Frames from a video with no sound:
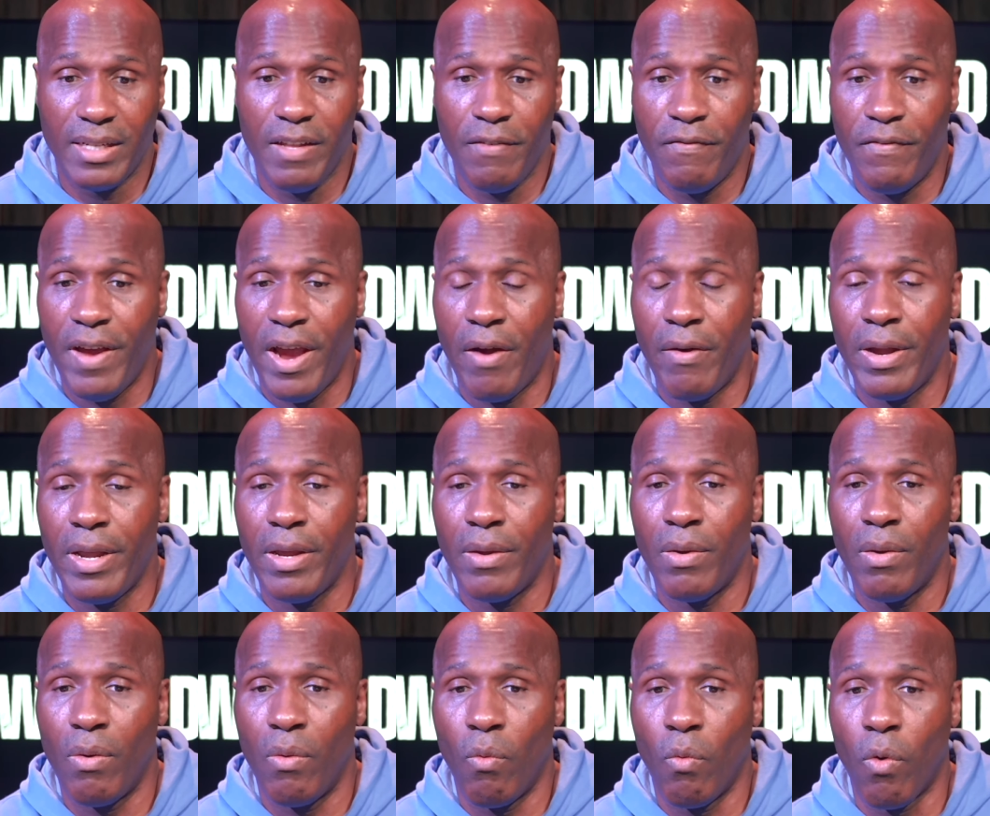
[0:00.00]
a very
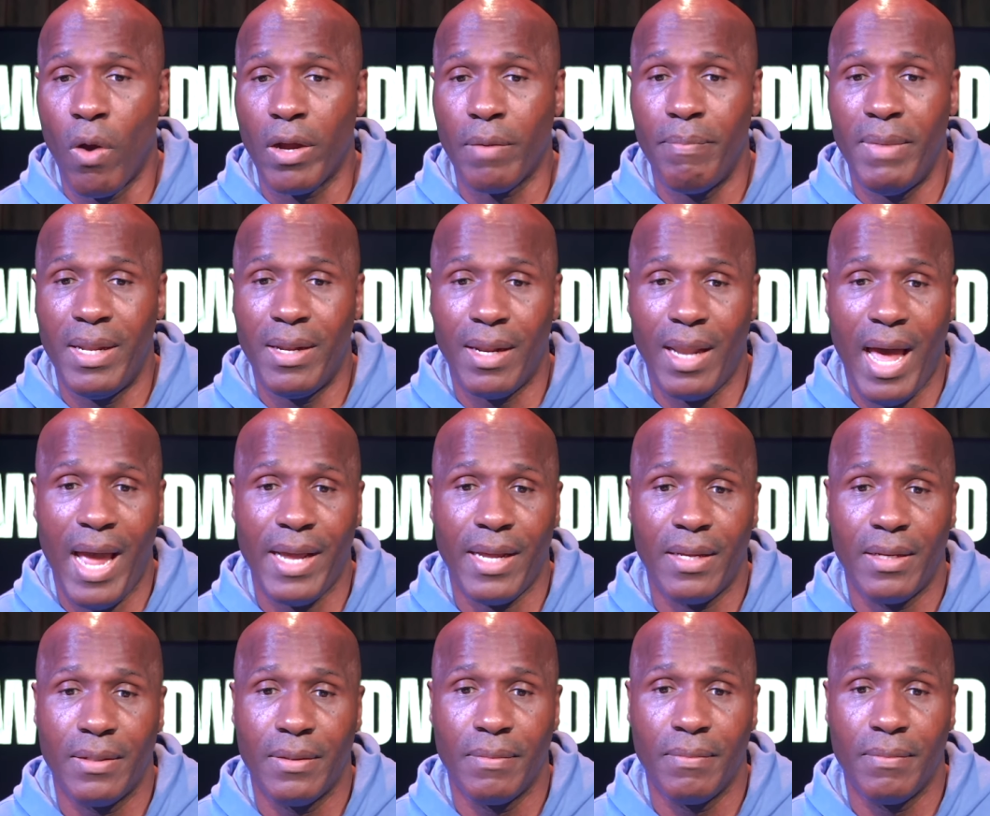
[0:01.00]
workmanlike